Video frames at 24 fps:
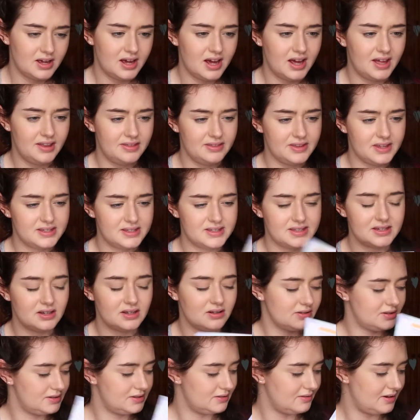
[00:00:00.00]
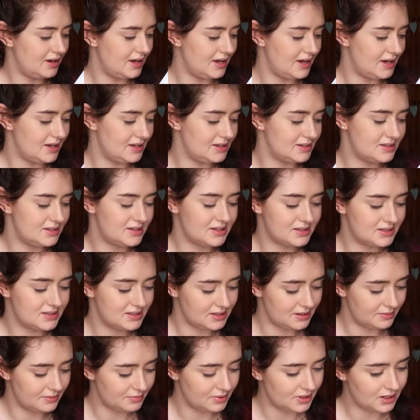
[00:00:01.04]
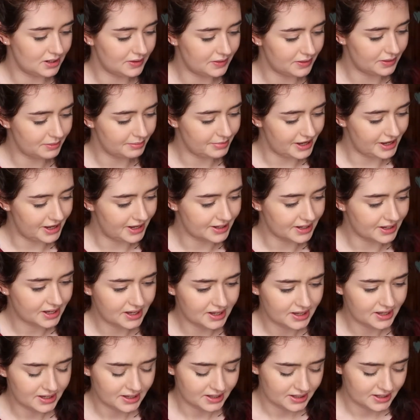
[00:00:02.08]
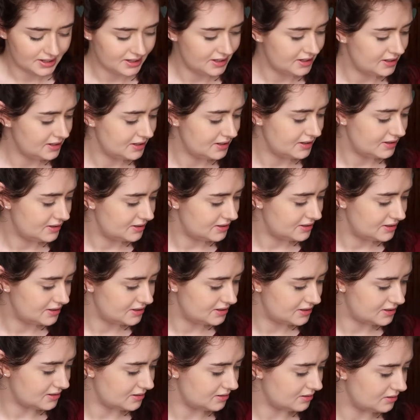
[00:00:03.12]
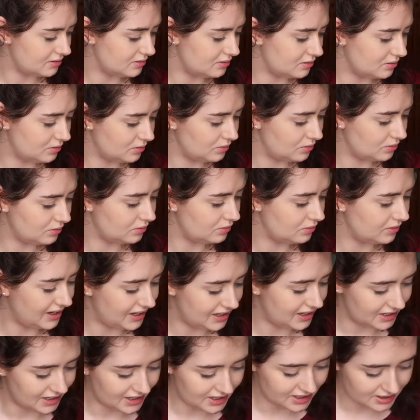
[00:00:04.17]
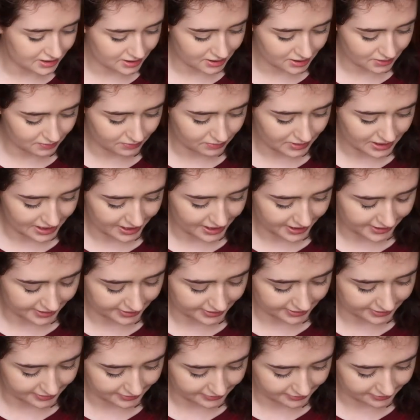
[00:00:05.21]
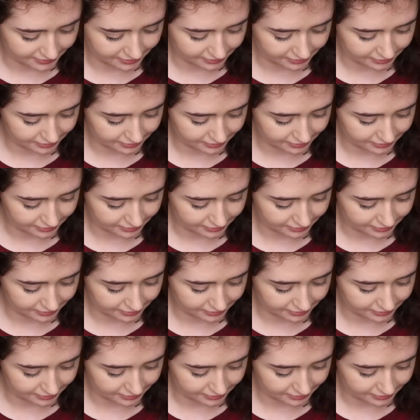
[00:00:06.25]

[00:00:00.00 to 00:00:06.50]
and this also has a sample at the back. So in here we have